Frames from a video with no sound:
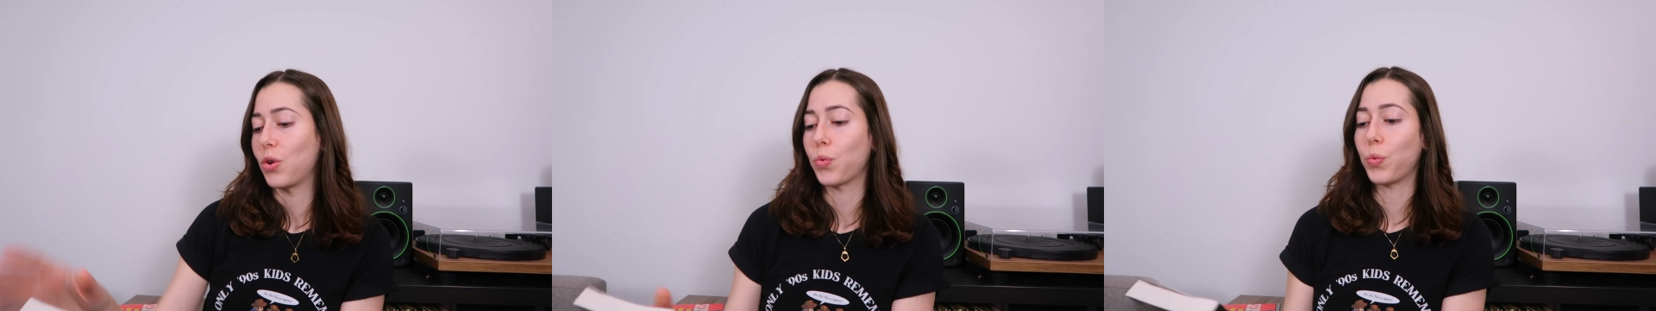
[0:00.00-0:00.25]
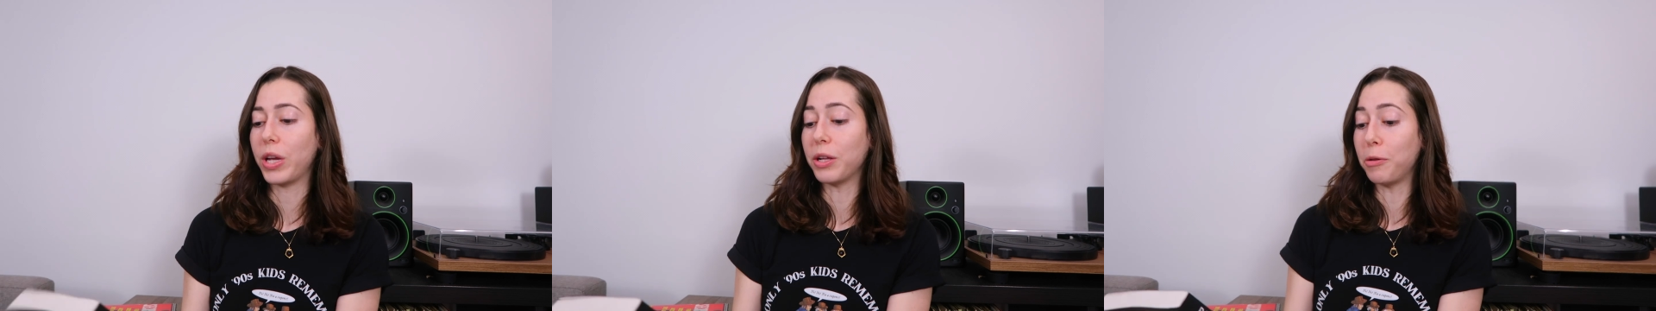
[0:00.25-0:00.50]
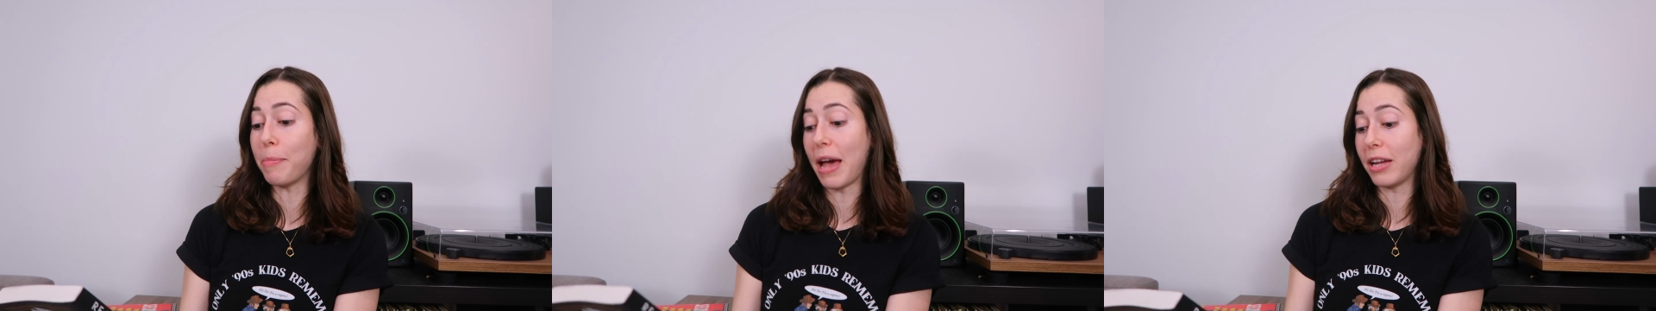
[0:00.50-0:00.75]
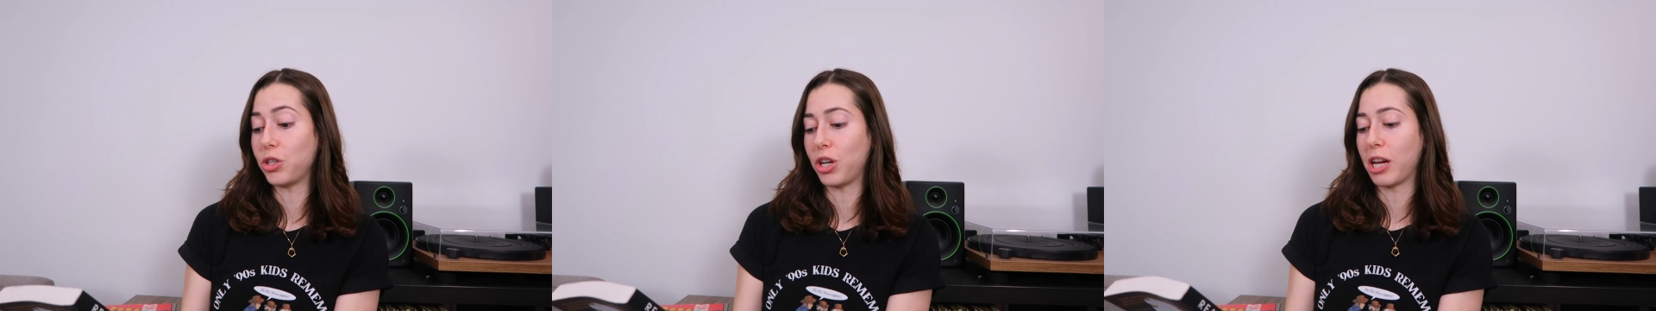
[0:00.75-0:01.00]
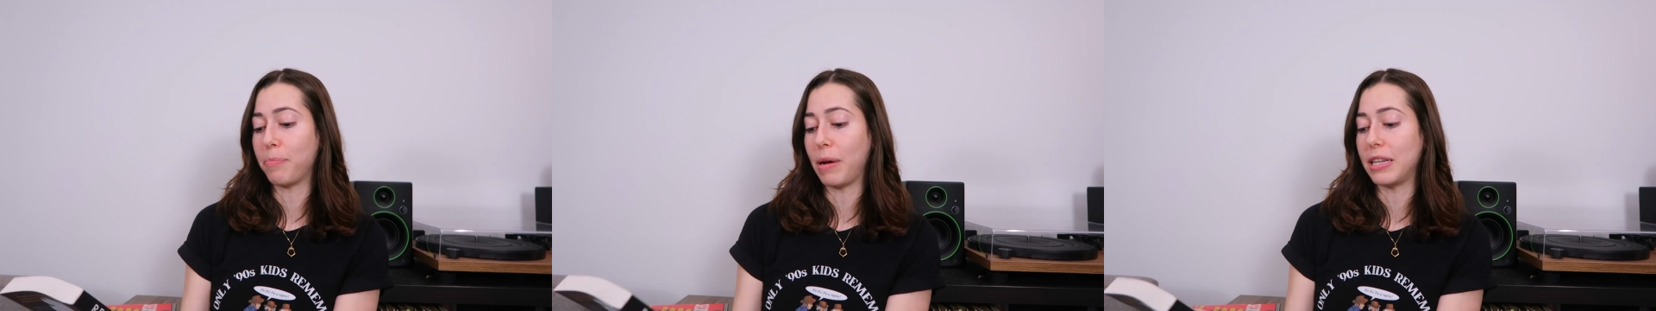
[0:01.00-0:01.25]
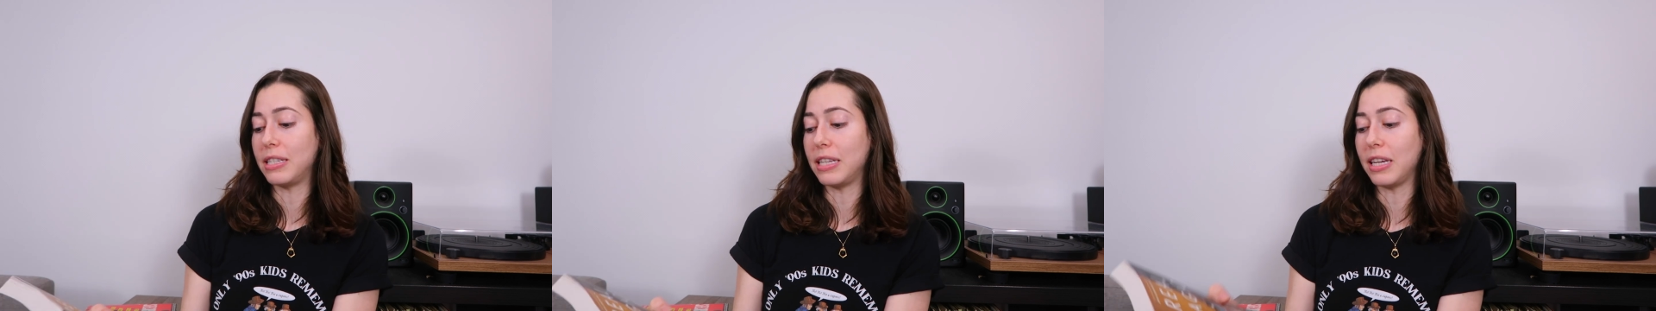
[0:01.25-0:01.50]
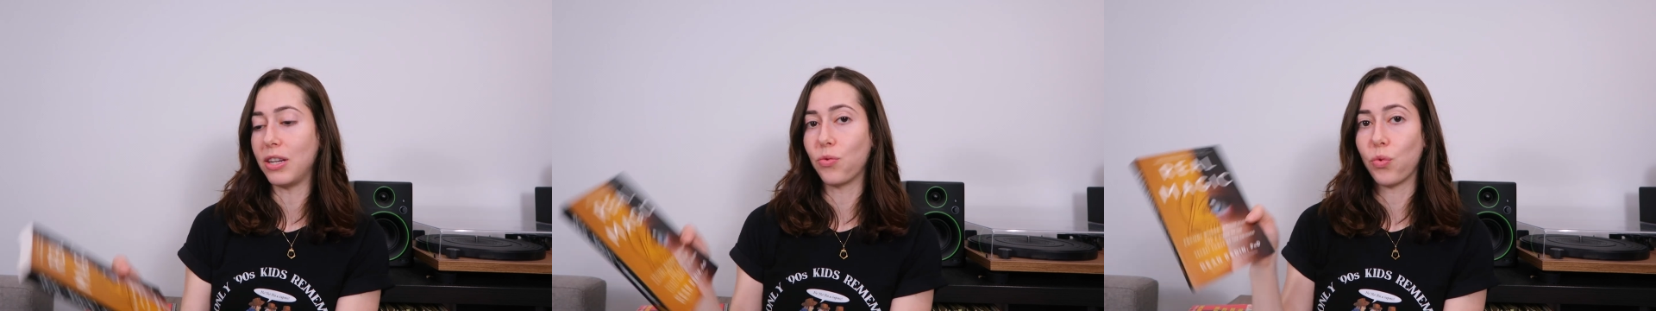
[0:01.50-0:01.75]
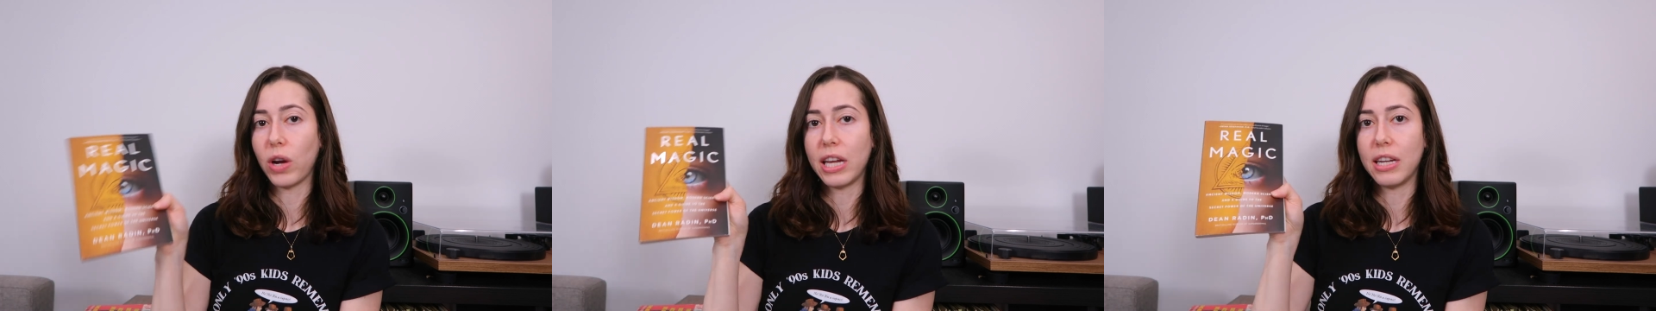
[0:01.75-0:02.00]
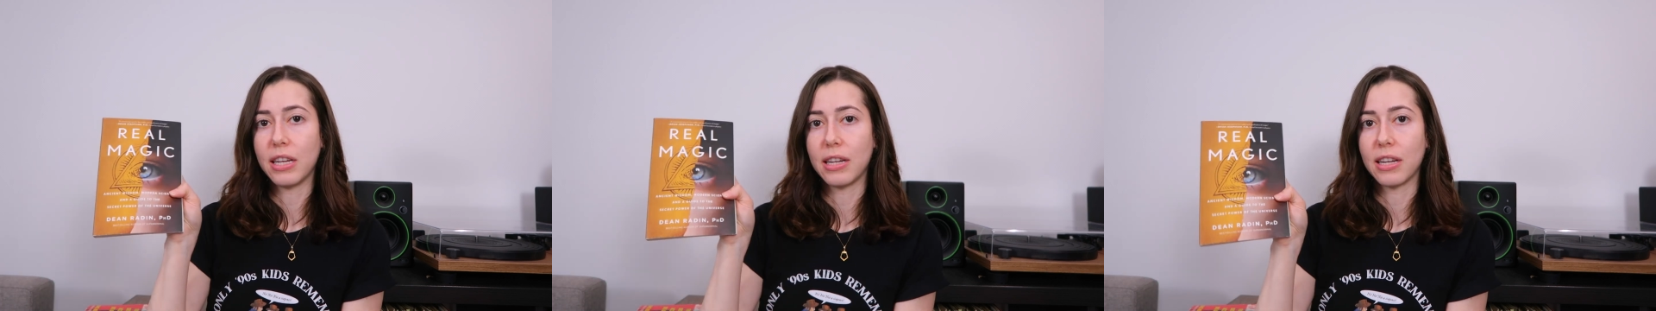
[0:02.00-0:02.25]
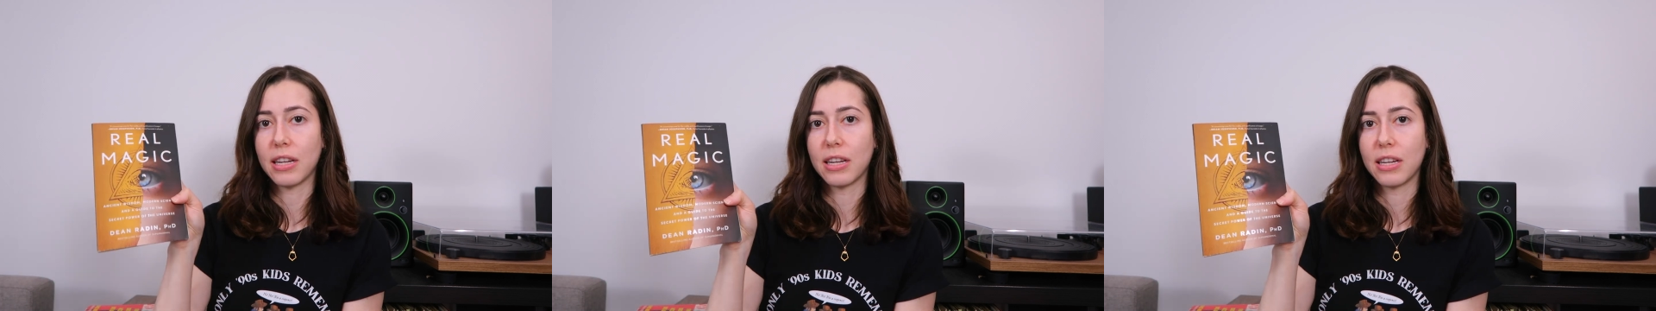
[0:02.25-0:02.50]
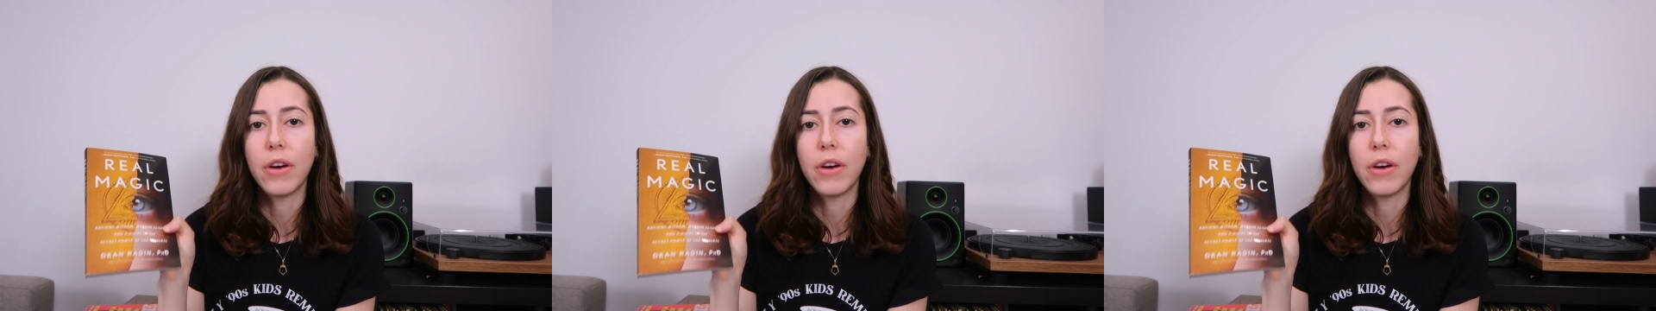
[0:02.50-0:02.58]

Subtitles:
Real Magic by Dean Radin.